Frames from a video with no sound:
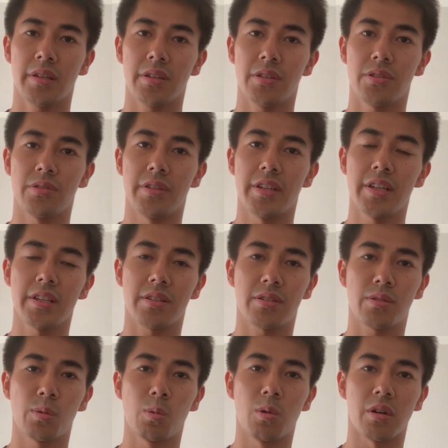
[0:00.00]
you need
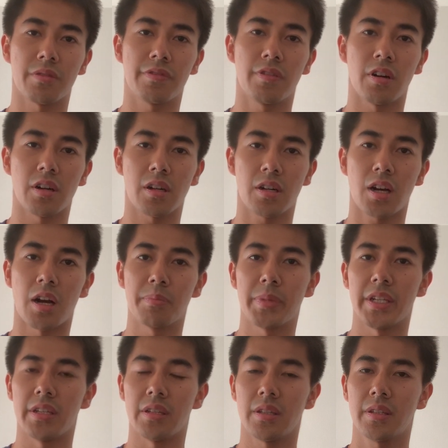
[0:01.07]
to work for a
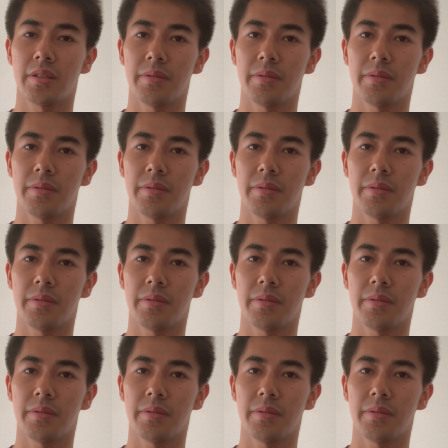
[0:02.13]
company,